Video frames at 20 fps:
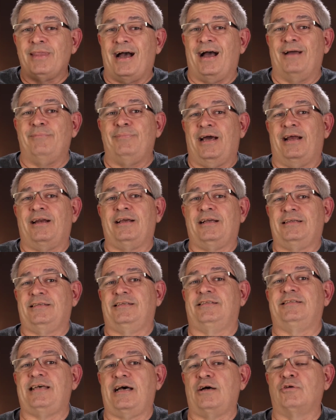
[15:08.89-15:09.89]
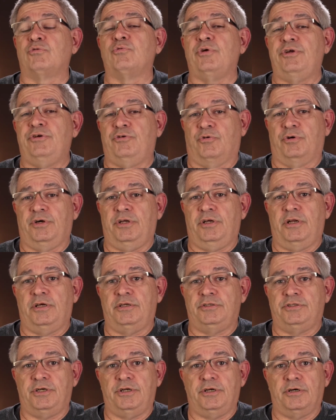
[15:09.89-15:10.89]
I'm not a sound recording
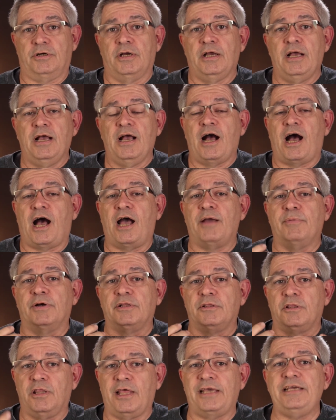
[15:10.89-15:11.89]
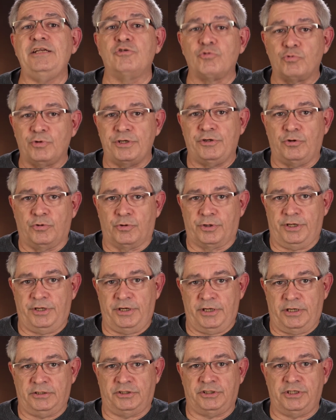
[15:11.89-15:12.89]
engineer. I'm a light
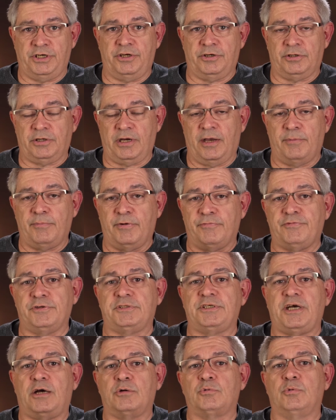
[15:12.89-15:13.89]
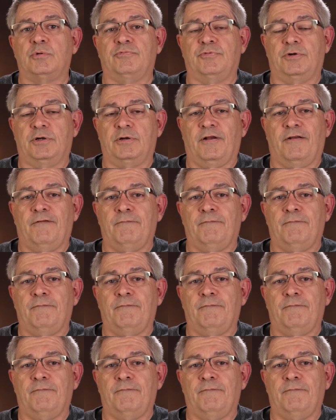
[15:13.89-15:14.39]
recording engineer. I'm a photographer.